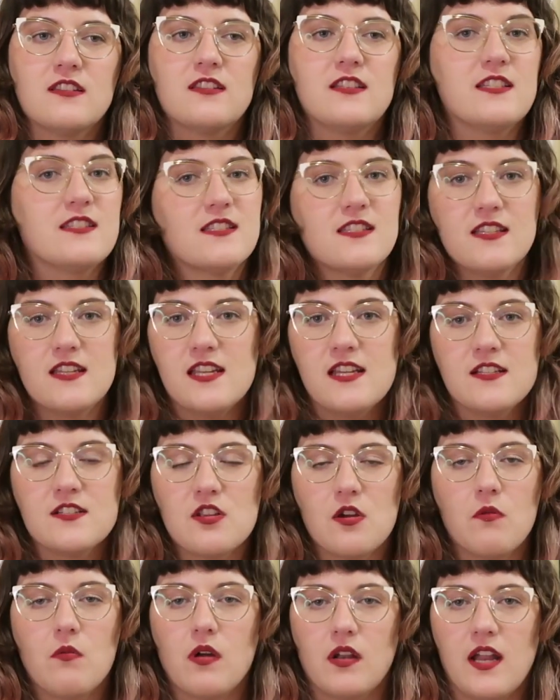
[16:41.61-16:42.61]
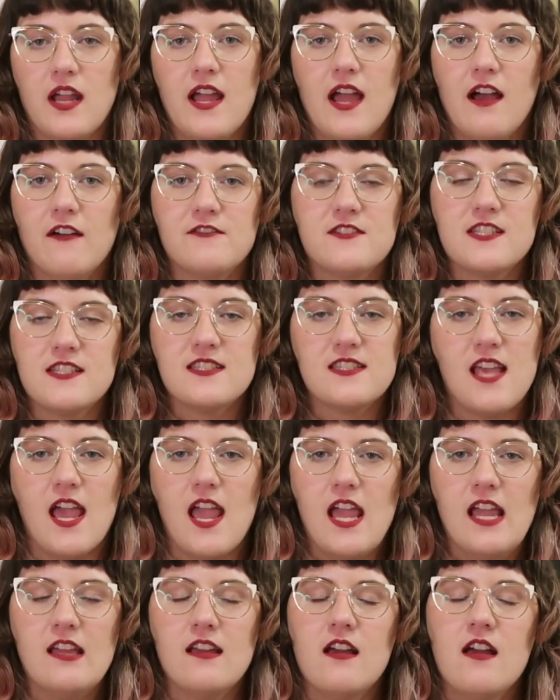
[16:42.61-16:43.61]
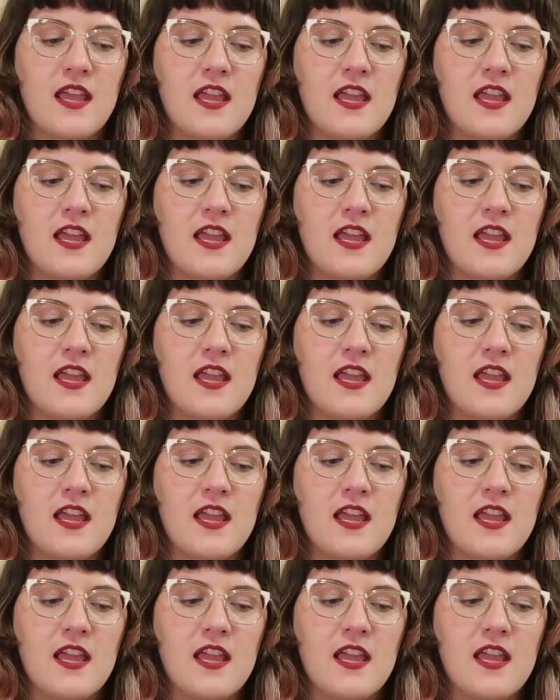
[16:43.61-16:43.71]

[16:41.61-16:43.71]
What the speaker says: listening to what I have to say.